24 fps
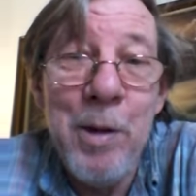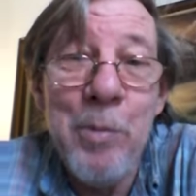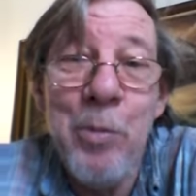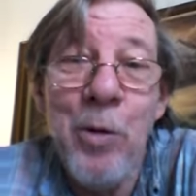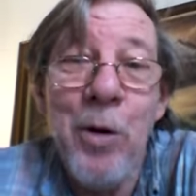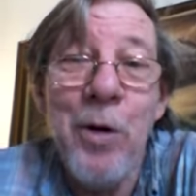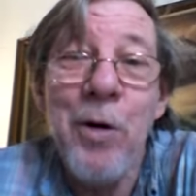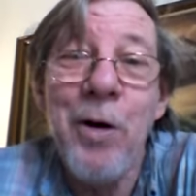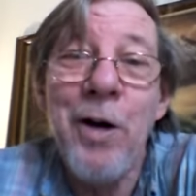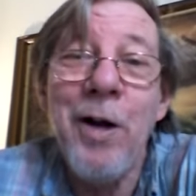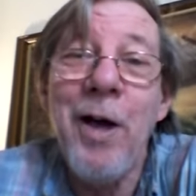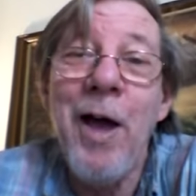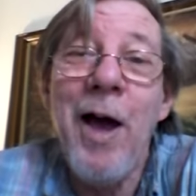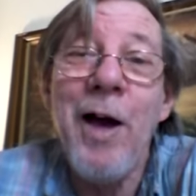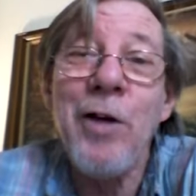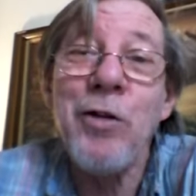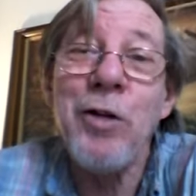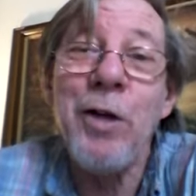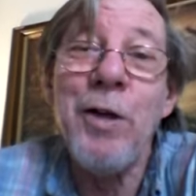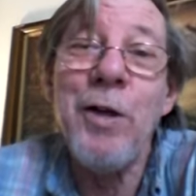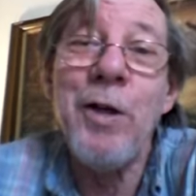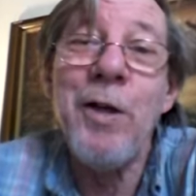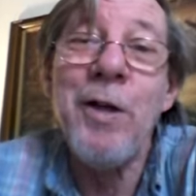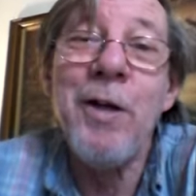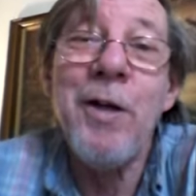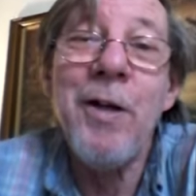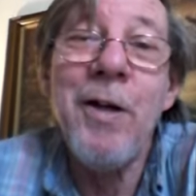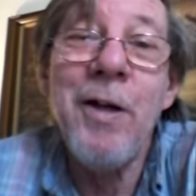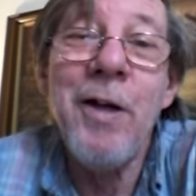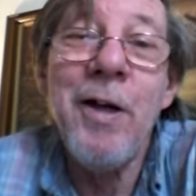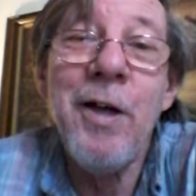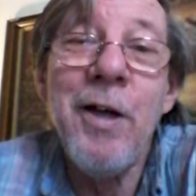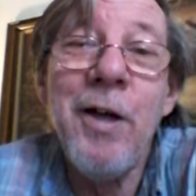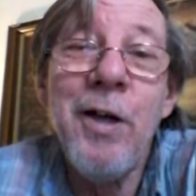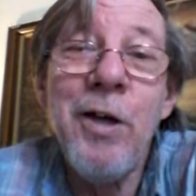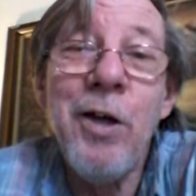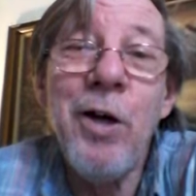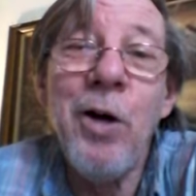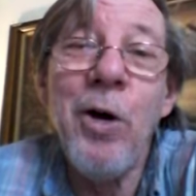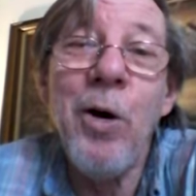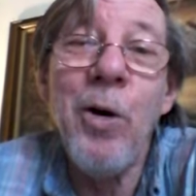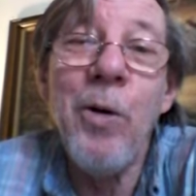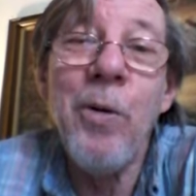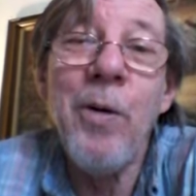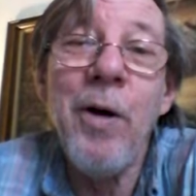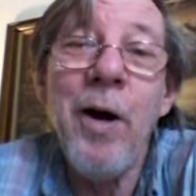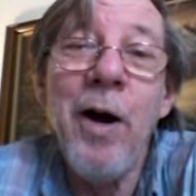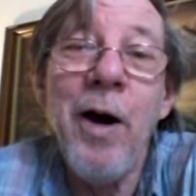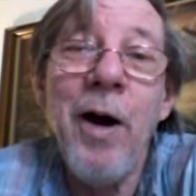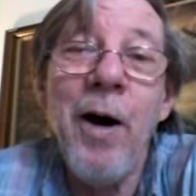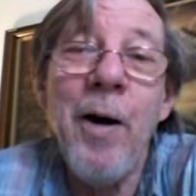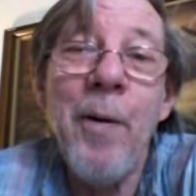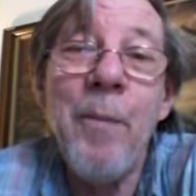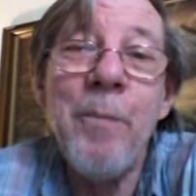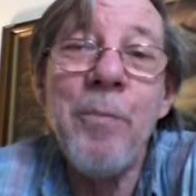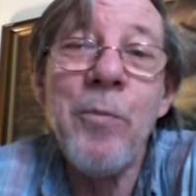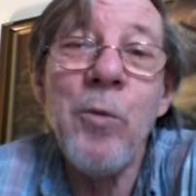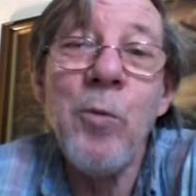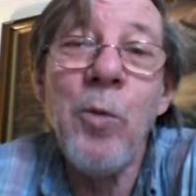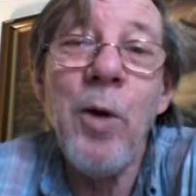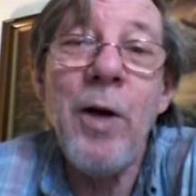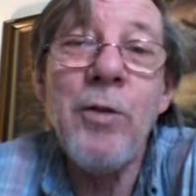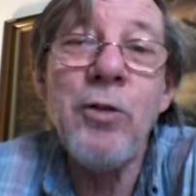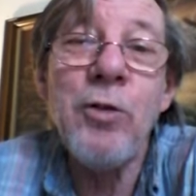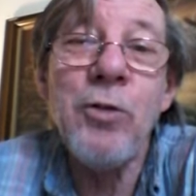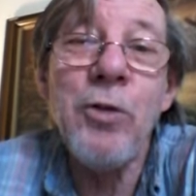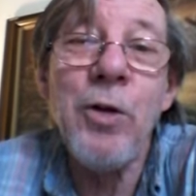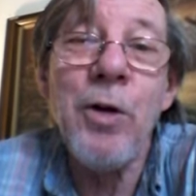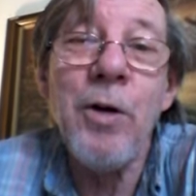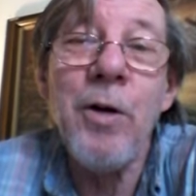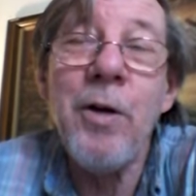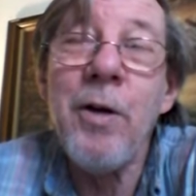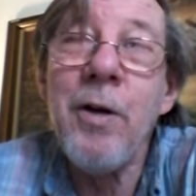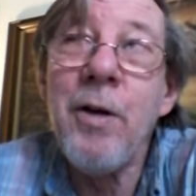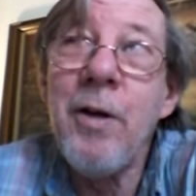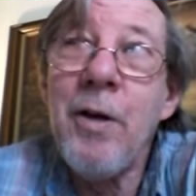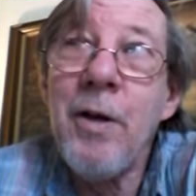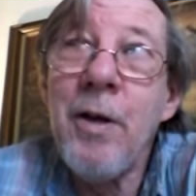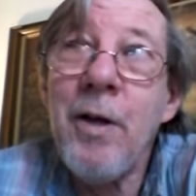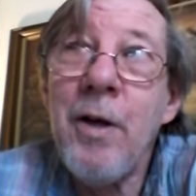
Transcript: people are going to actually, you know, um, register,